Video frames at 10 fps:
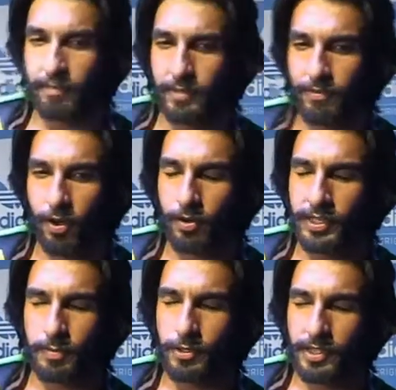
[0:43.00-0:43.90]
I've been
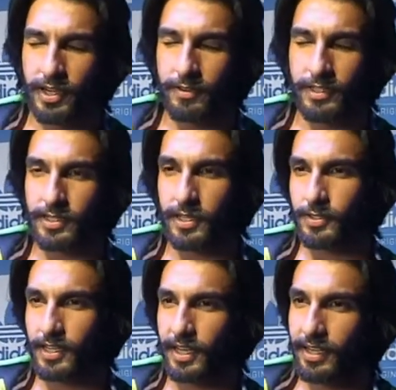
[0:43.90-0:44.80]
following his music ever since I
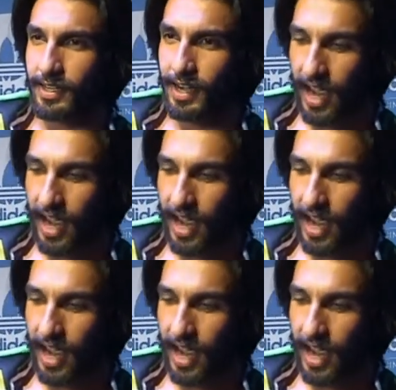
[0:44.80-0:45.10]
was a kid,